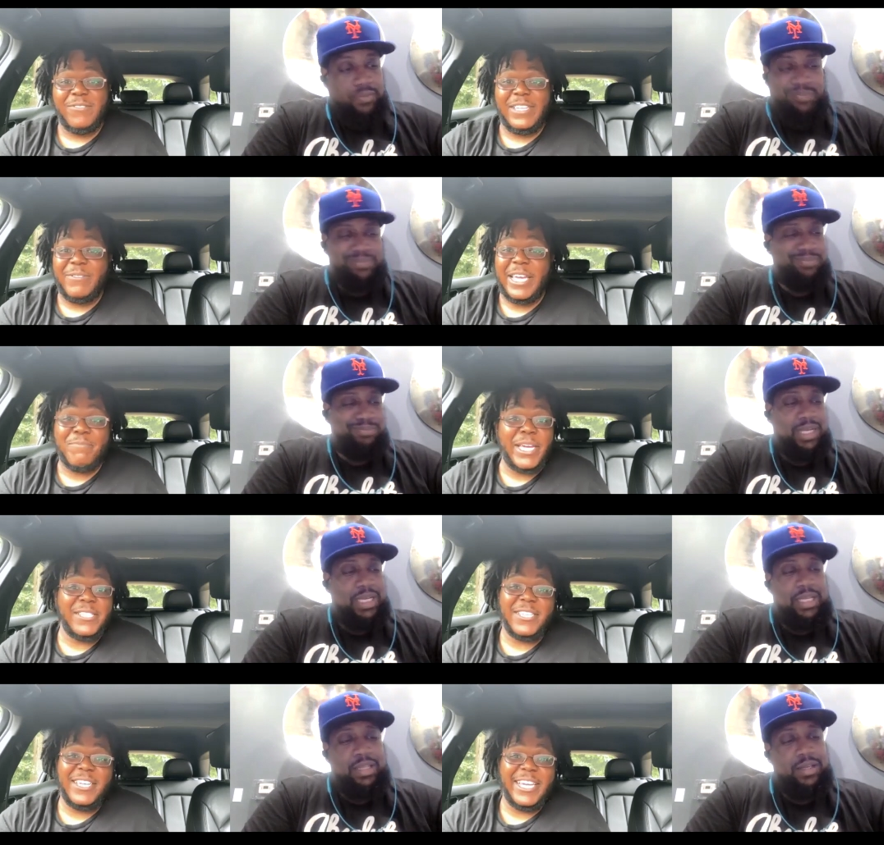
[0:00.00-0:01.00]
Speaker 1: A
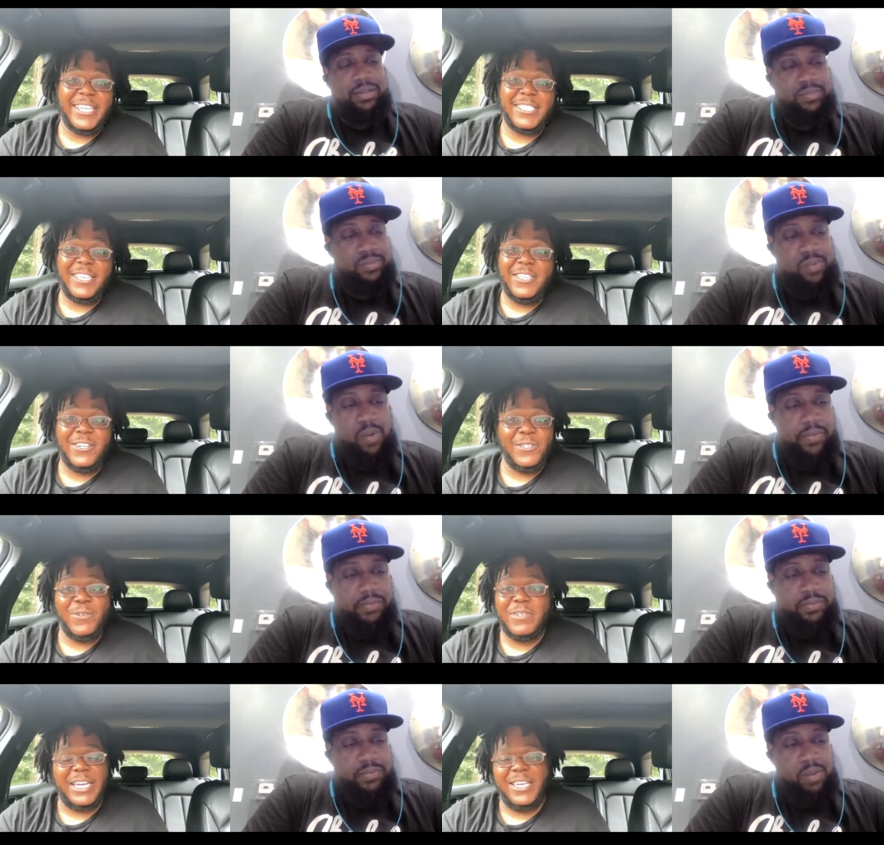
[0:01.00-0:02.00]
Mexican guy say he only
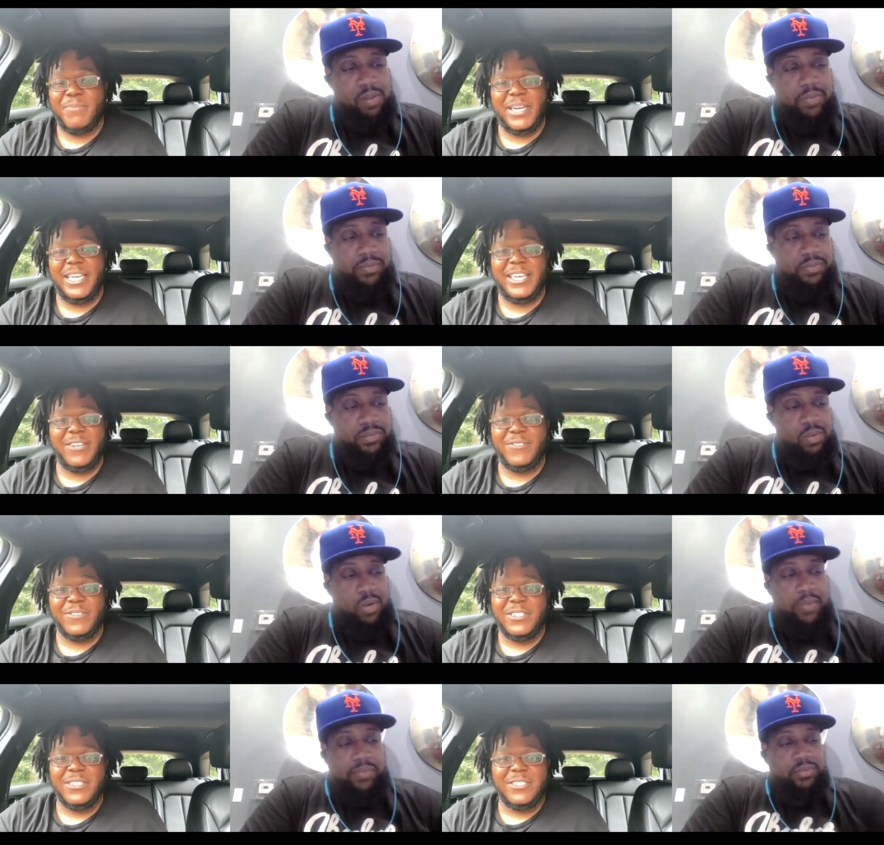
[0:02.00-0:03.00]
mad at him.
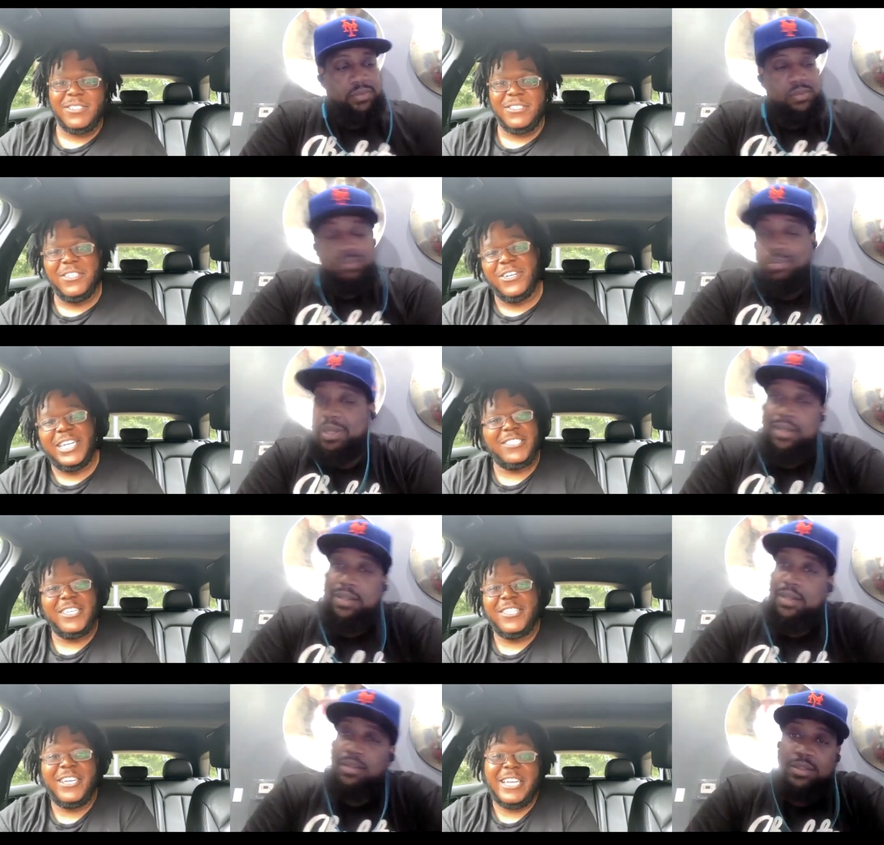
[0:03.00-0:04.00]
You know, that's
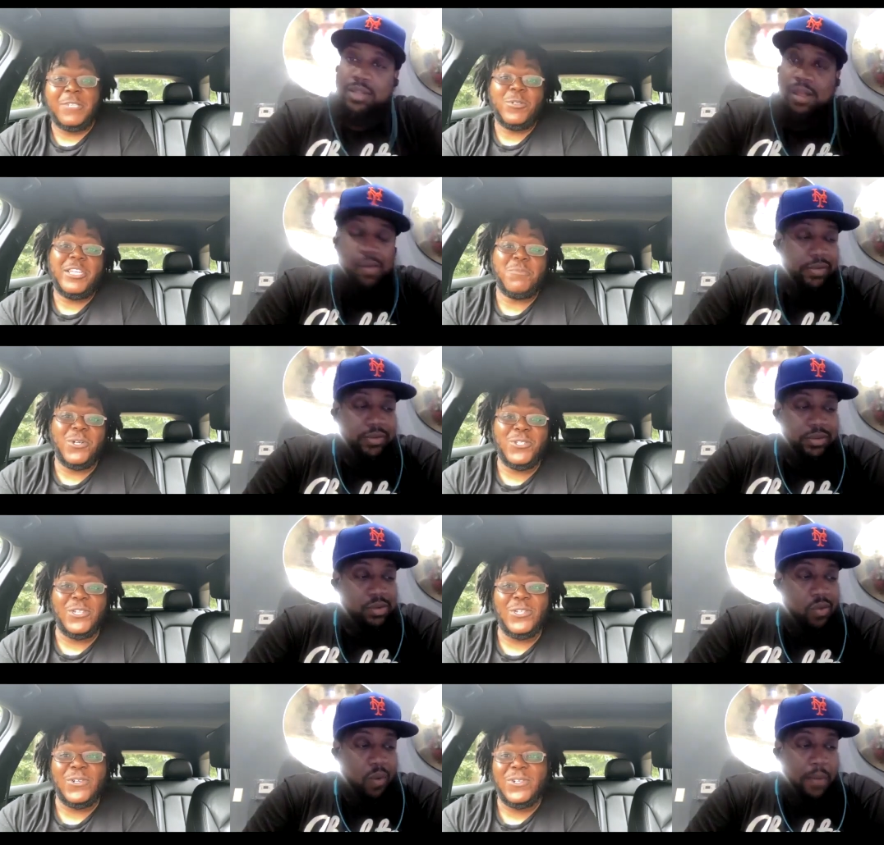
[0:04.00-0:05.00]
their thing. That's what they supposed.
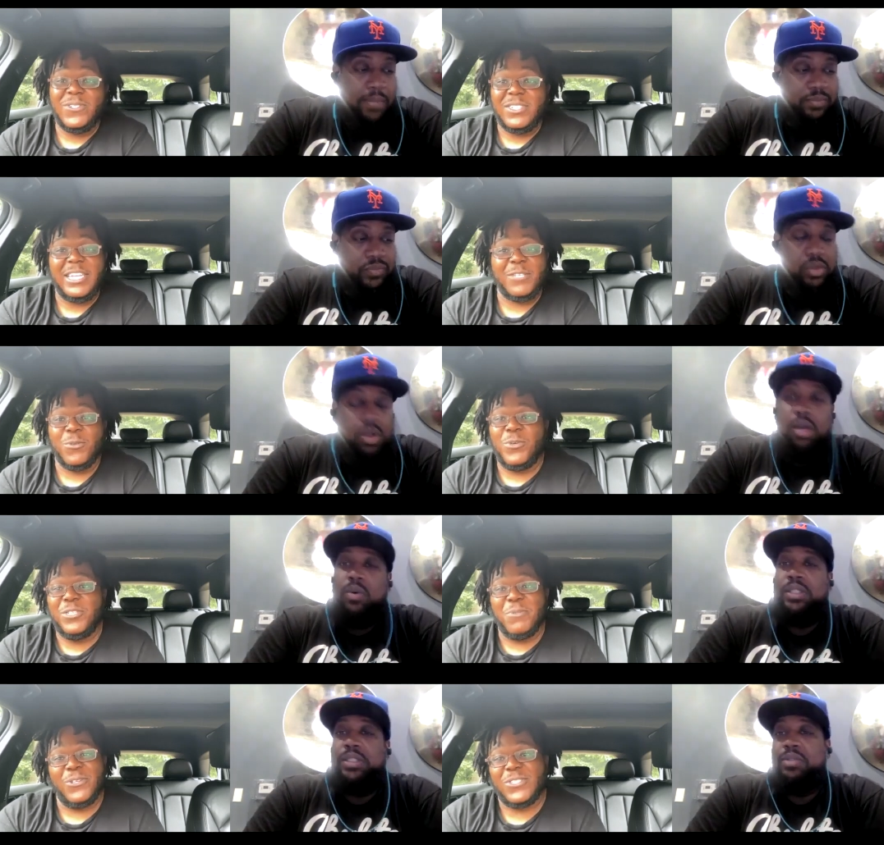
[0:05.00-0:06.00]
That's what we
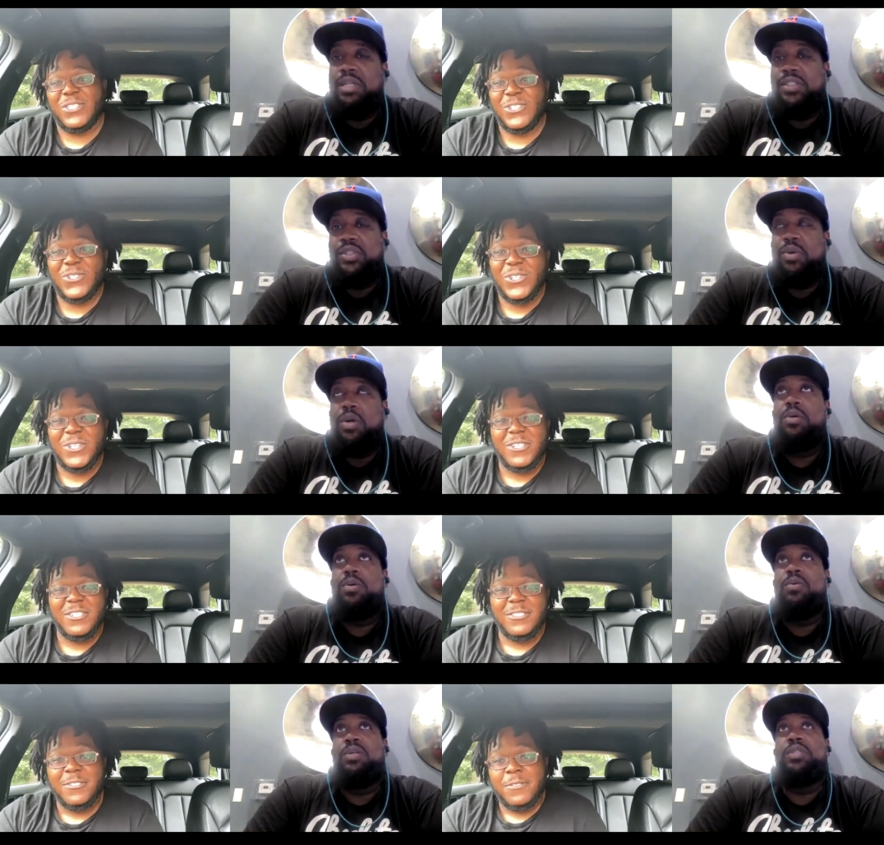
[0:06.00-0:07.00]
when you to
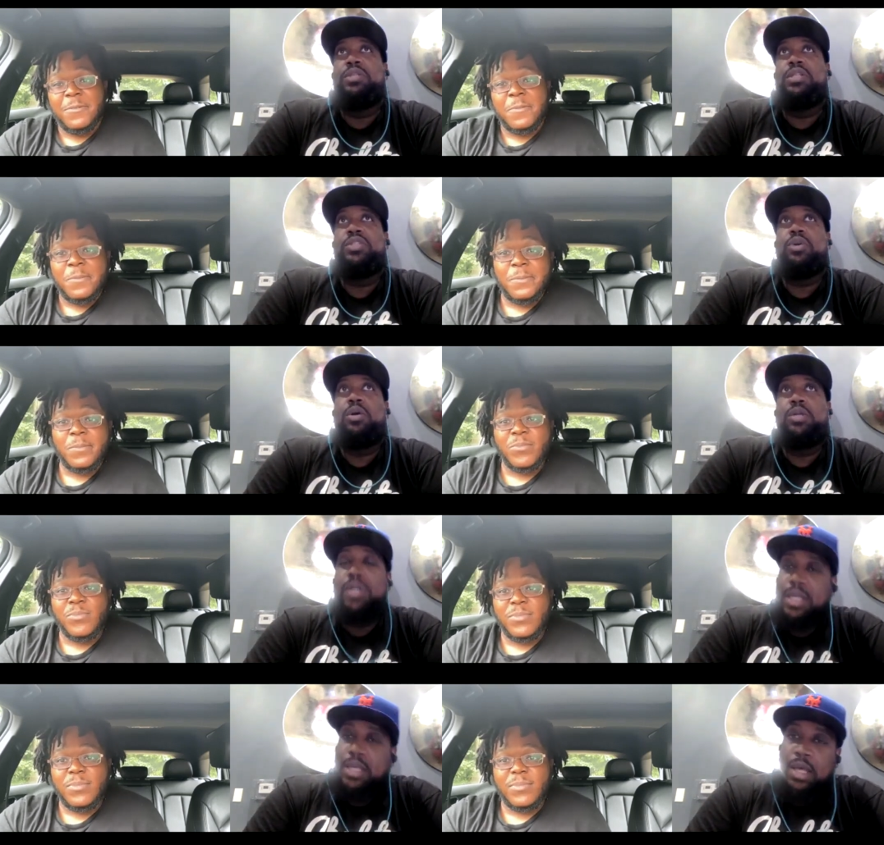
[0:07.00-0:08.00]
Speaker 2: control do. when you control
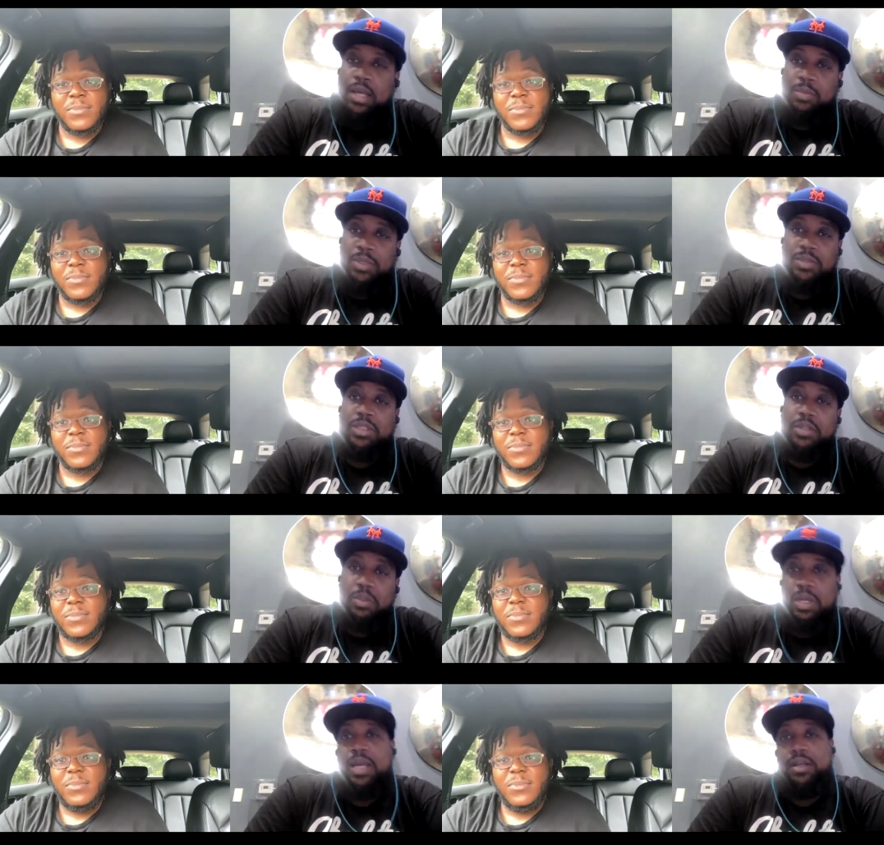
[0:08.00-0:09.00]
your economy, you can
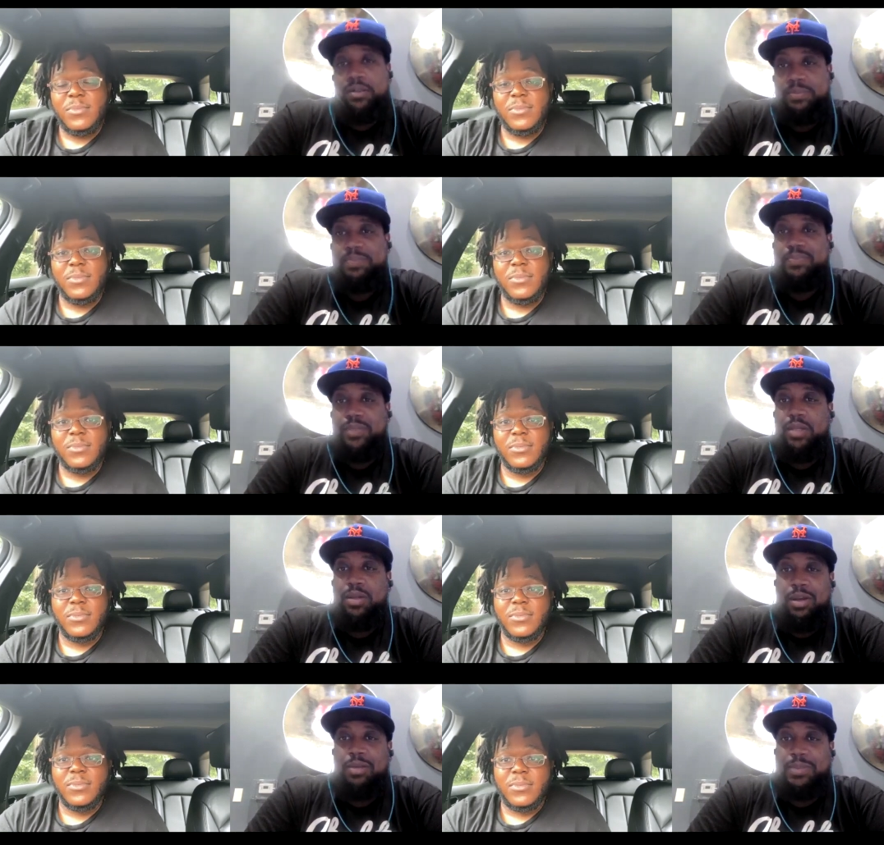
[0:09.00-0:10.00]
do that. You
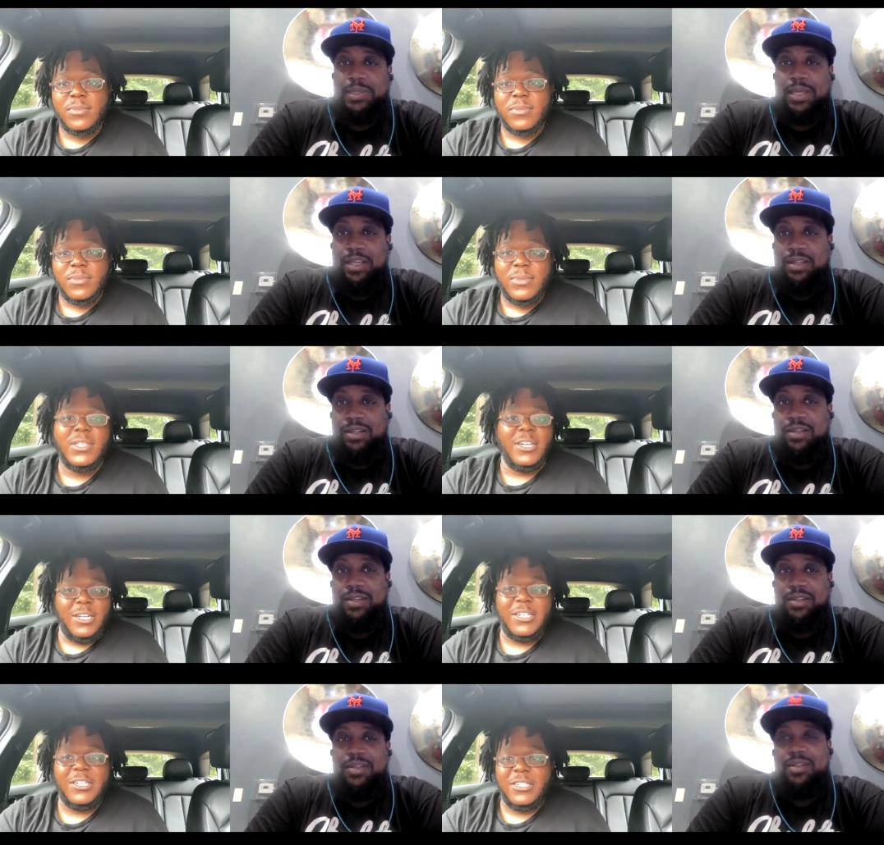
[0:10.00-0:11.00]
know what I'm saying?
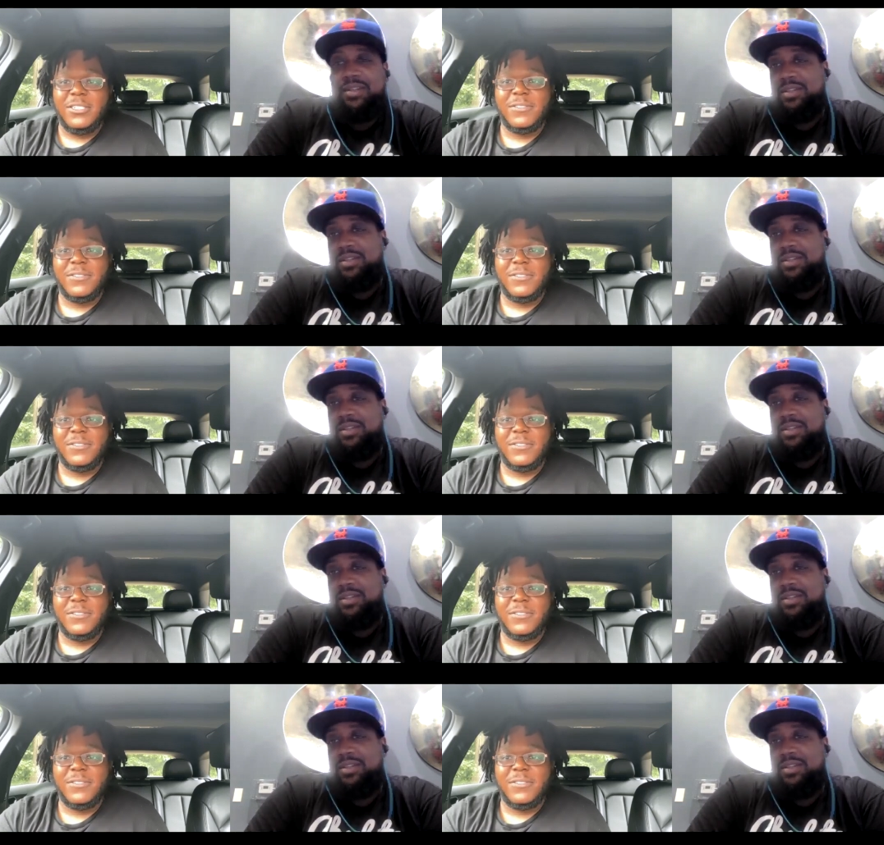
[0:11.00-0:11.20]
Uh-huh.